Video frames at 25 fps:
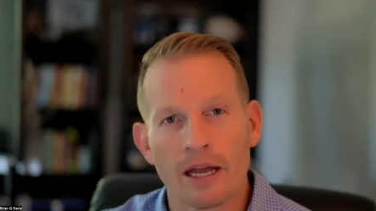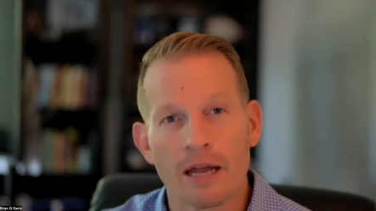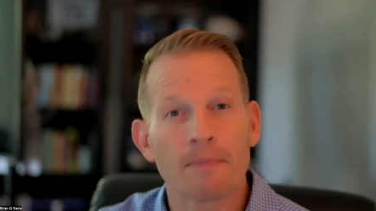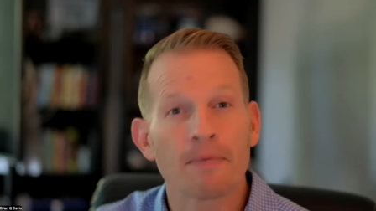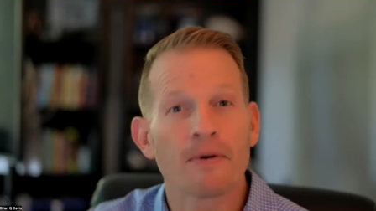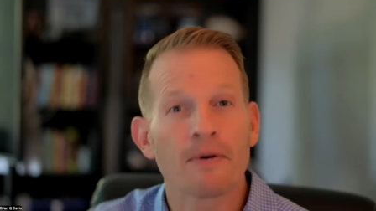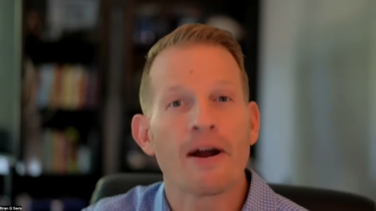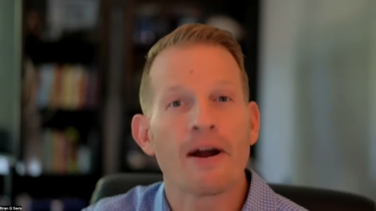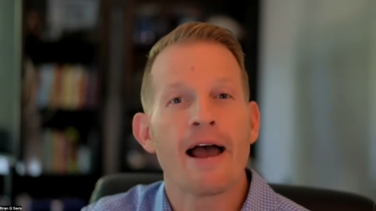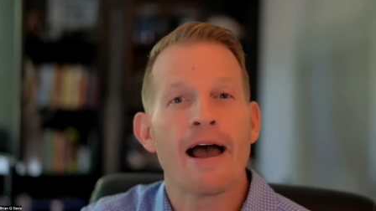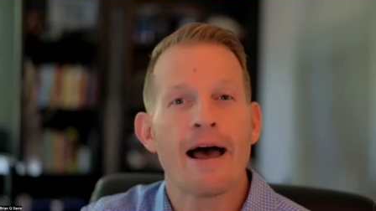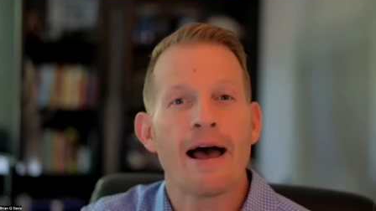And
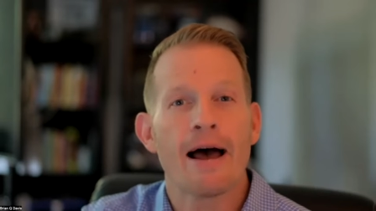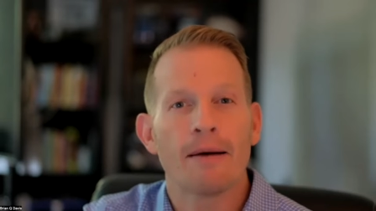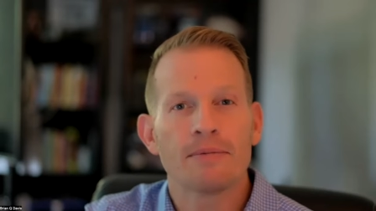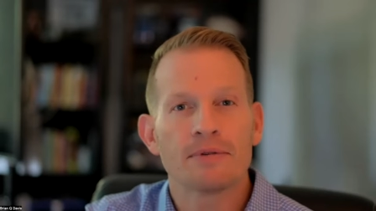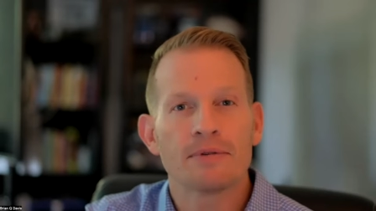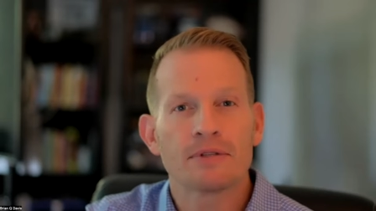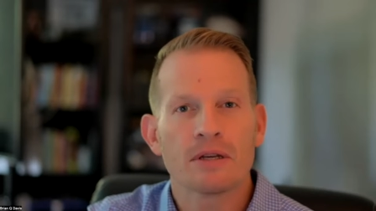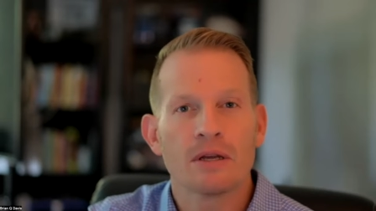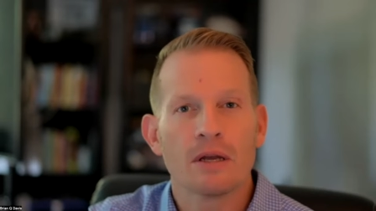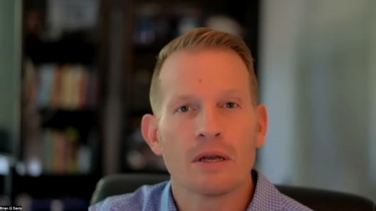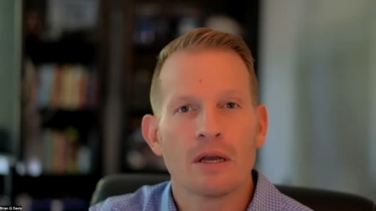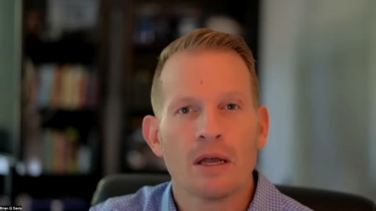
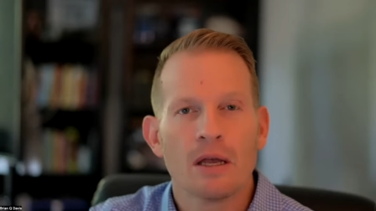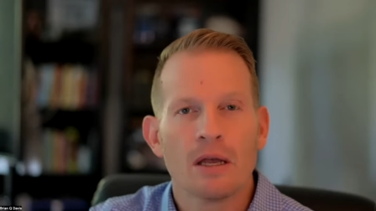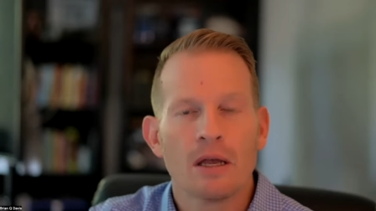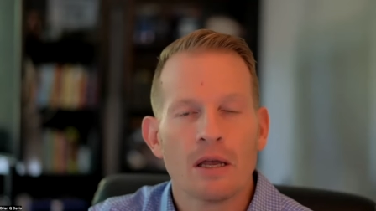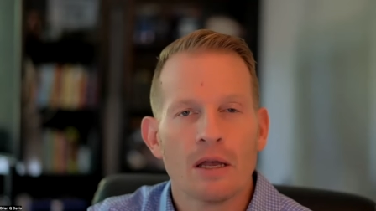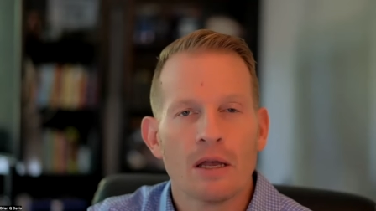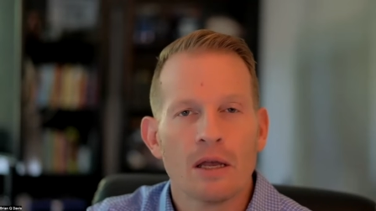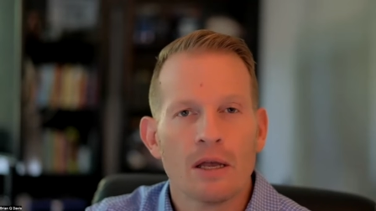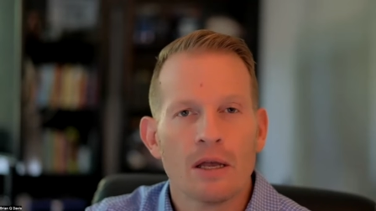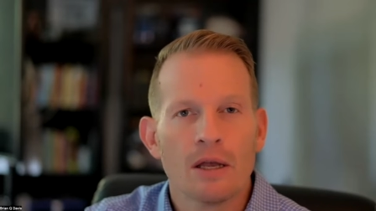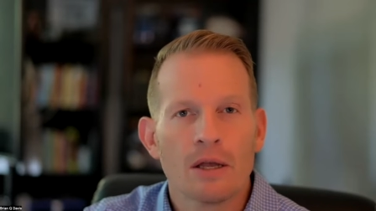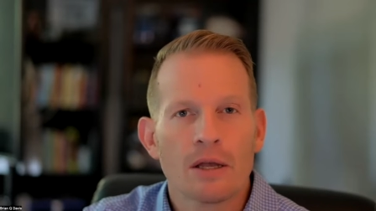perhaps
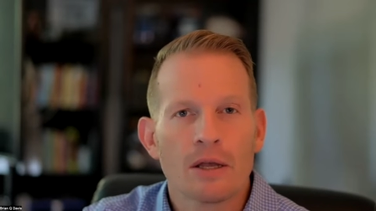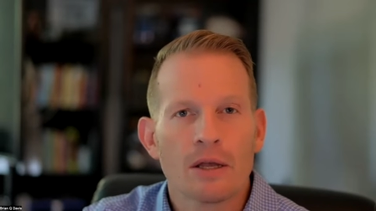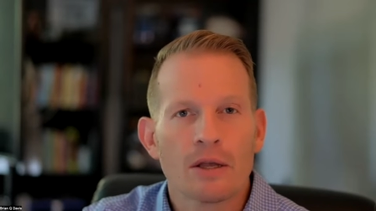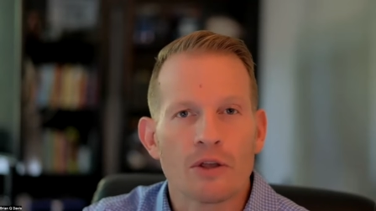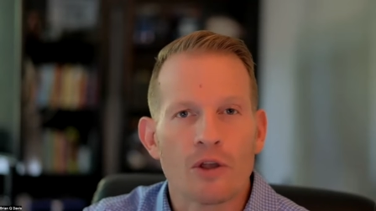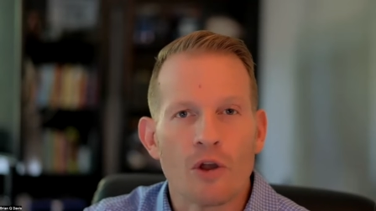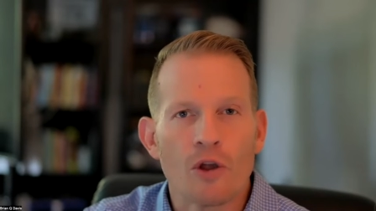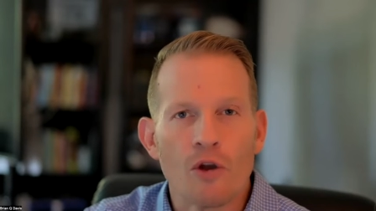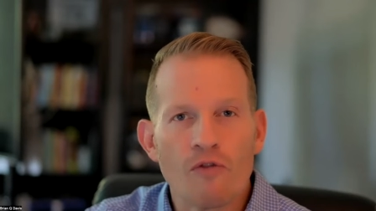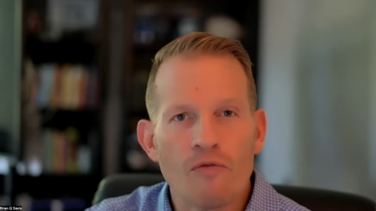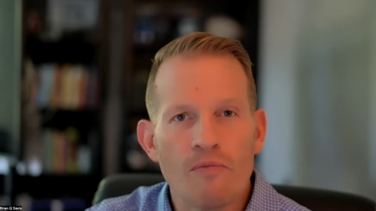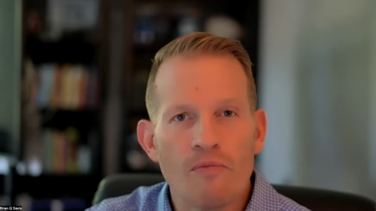
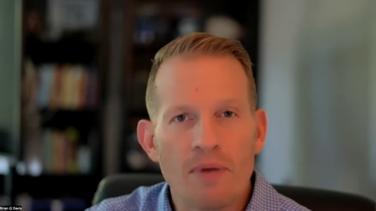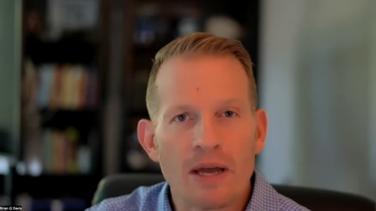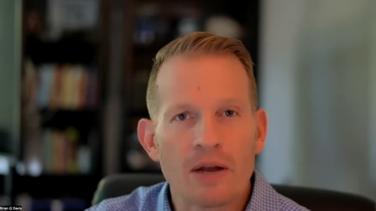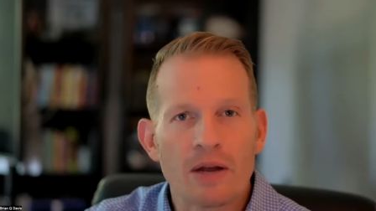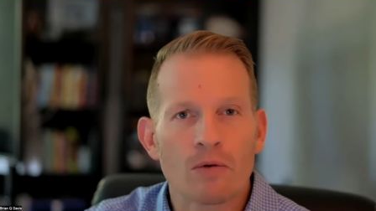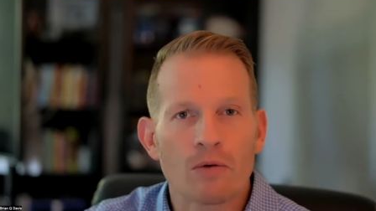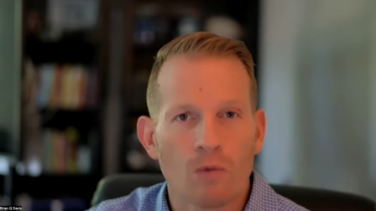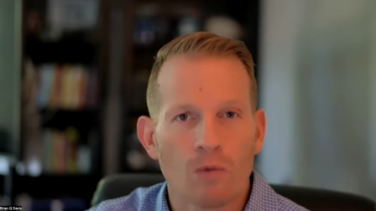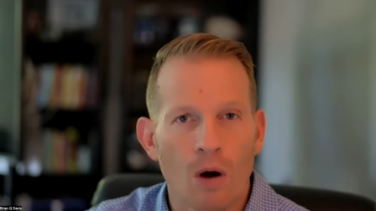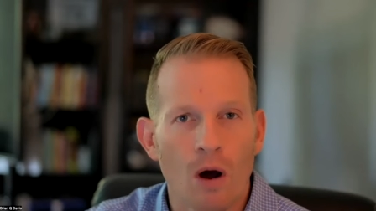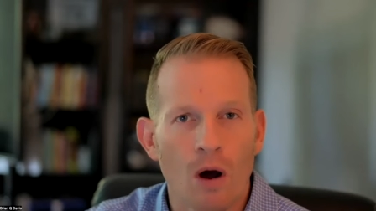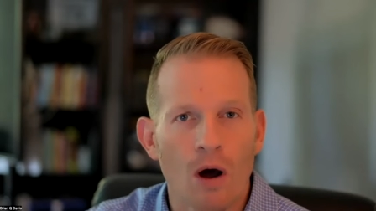you've been
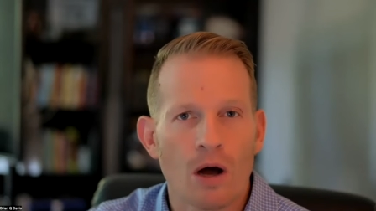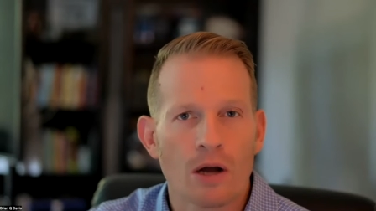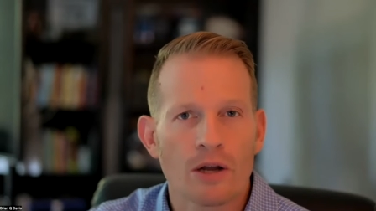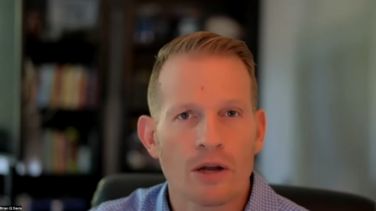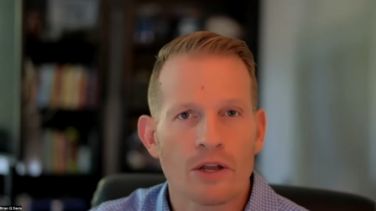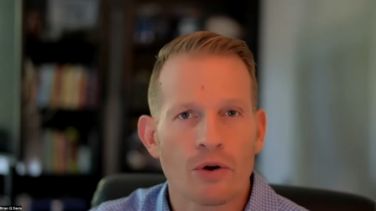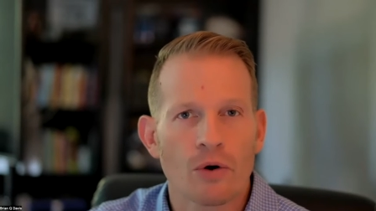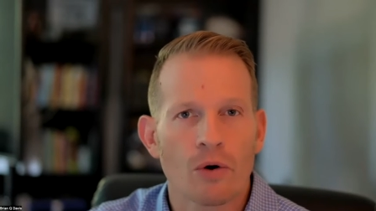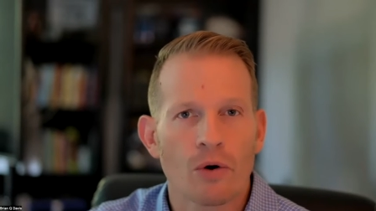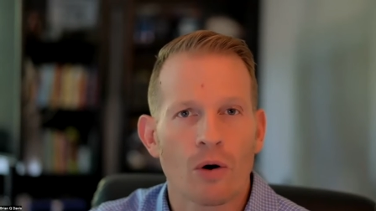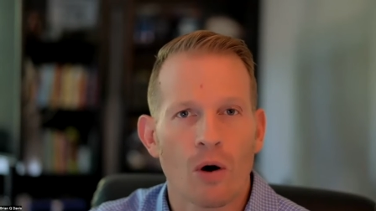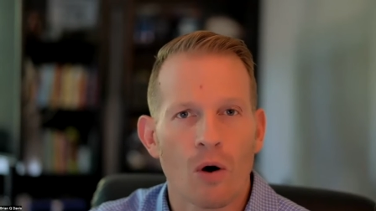wrong
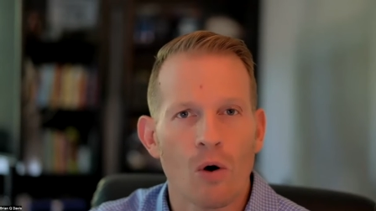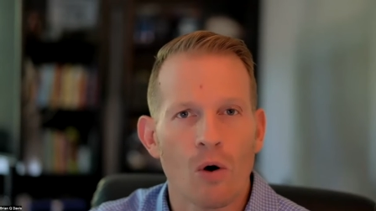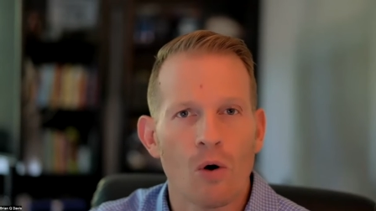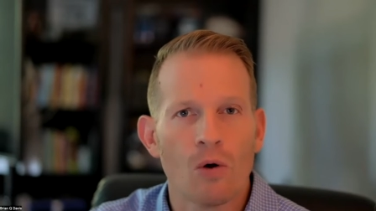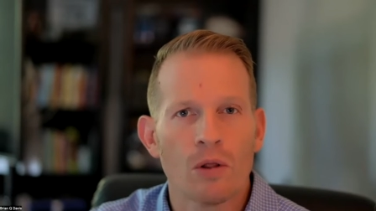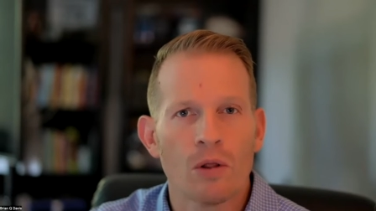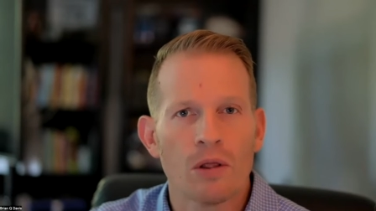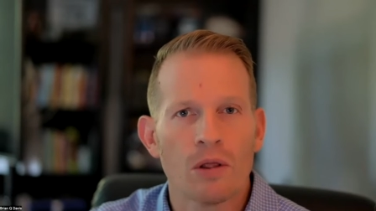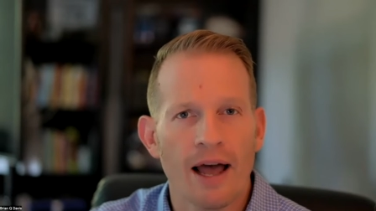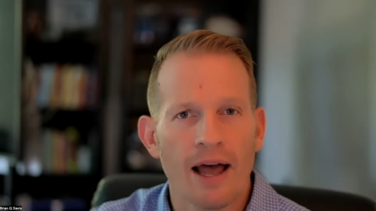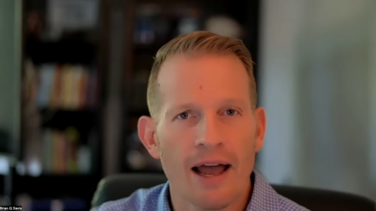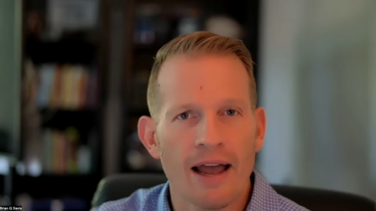your
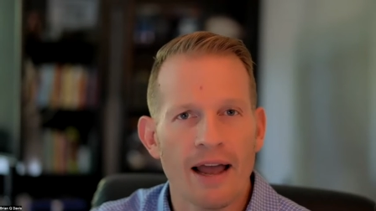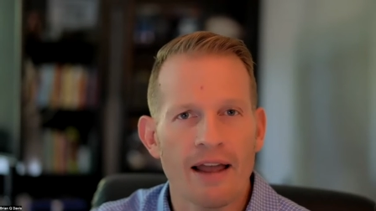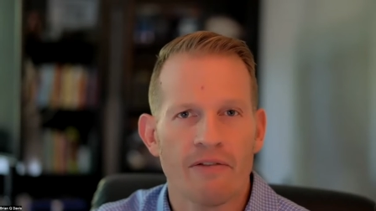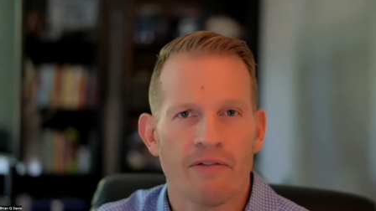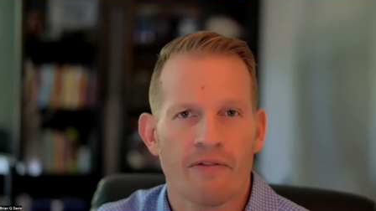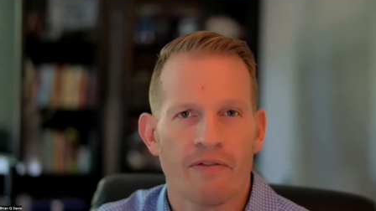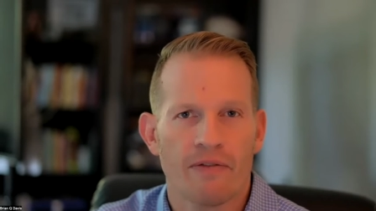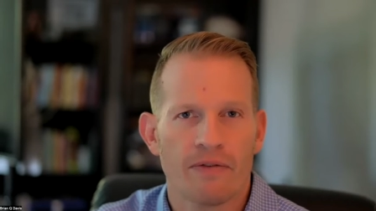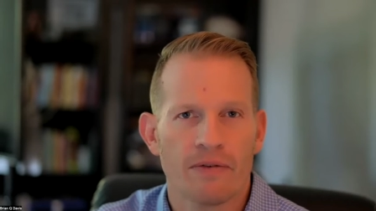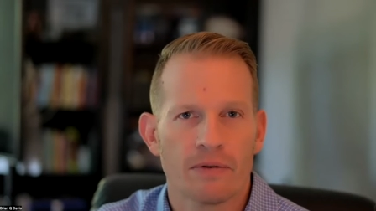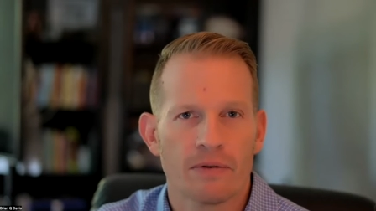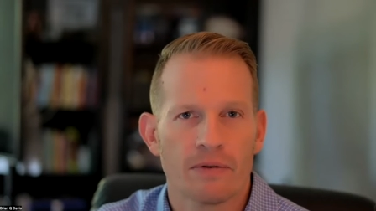whole life.